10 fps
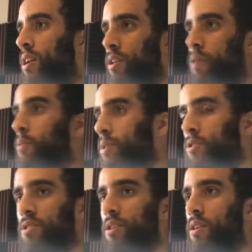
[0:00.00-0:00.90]
Kind of like when
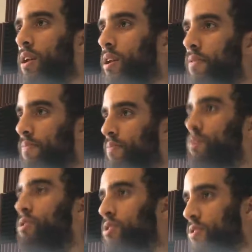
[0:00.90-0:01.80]
you're saying like
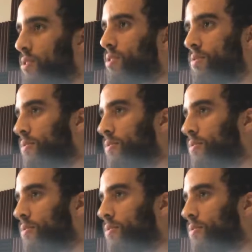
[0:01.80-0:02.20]
you just